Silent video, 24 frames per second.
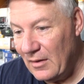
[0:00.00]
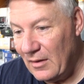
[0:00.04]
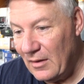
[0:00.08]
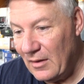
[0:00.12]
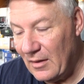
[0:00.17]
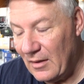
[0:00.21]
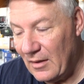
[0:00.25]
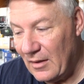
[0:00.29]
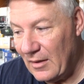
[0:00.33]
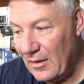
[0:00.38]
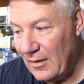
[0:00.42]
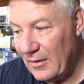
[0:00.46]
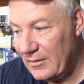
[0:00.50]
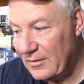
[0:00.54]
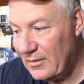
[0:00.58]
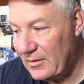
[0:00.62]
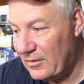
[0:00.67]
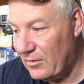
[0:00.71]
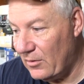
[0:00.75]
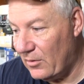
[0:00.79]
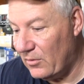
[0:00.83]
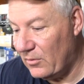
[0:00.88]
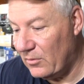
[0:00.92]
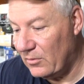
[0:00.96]
Uh,
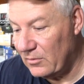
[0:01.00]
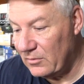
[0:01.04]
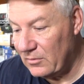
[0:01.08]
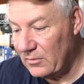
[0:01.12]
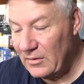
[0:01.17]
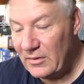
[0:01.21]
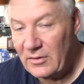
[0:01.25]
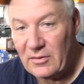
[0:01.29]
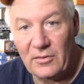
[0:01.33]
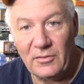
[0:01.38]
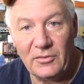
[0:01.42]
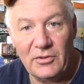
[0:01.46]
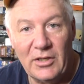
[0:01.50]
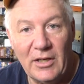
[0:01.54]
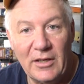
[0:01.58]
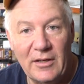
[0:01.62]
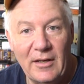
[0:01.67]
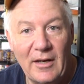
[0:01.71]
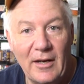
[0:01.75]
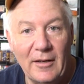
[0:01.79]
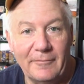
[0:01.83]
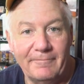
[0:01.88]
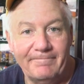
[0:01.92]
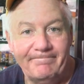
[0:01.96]
so, let's go check
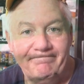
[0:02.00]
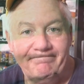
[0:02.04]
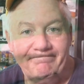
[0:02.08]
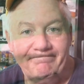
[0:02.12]
it out.